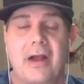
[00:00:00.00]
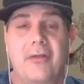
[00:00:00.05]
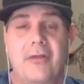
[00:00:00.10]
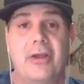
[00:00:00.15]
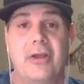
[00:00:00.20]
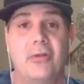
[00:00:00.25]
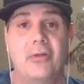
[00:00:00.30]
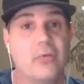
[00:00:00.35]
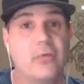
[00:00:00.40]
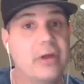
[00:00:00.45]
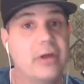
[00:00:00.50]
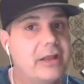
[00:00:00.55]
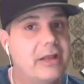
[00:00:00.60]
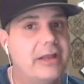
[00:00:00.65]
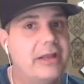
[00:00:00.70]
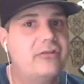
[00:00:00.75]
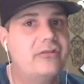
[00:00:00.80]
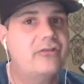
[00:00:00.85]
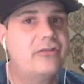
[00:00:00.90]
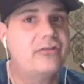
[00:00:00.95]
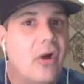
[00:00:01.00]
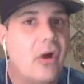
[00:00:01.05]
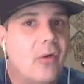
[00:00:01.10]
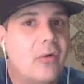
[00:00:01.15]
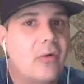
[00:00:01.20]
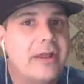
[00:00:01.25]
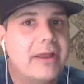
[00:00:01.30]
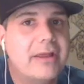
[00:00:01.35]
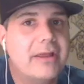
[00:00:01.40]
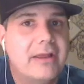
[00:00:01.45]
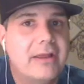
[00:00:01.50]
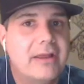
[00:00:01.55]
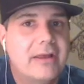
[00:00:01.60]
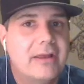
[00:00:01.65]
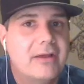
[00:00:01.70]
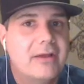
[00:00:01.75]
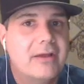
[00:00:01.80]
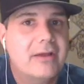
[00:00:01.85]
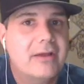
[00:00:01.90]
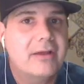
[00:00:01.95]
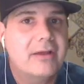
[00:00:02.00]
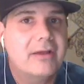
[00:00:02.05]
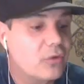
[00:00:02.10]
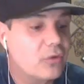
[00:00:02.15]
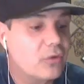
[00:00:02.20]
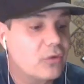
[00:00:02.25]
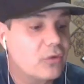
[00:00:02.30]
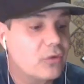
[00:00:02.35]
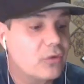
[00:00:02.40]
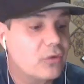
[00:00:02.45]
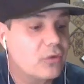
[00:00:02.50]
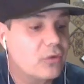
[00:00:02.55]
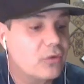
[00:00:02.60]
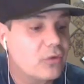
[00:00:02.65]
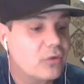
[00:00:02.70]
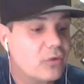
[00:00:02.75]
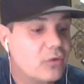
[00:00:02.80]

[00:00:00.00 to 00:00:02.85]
Are they really showing real